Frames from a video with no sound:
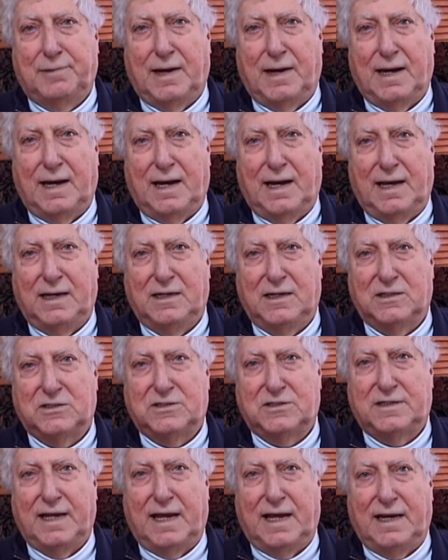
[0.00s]
barn and
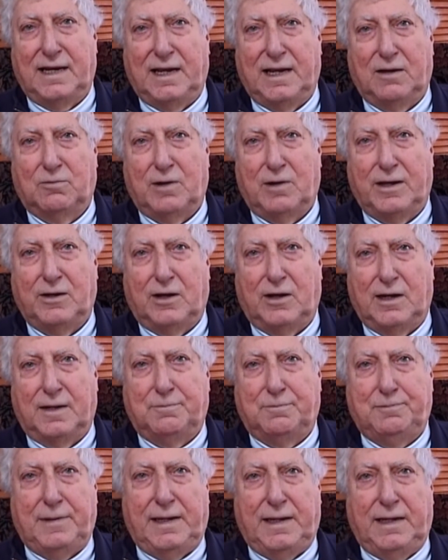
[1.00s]
stand there right on
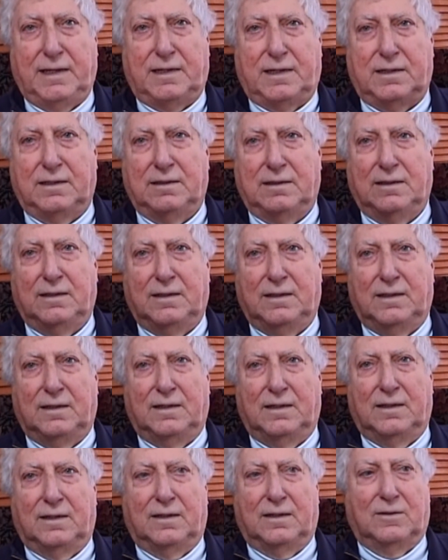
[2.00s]
the peak,
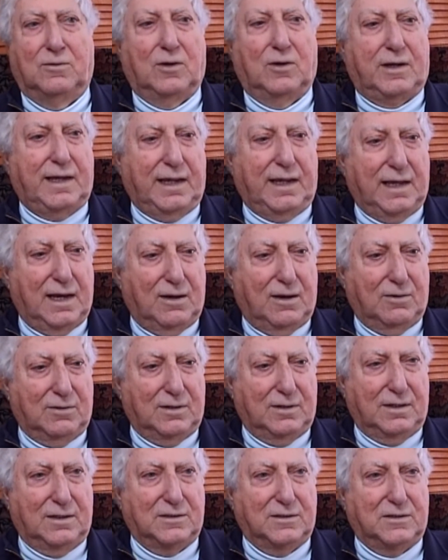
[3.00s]
looking out,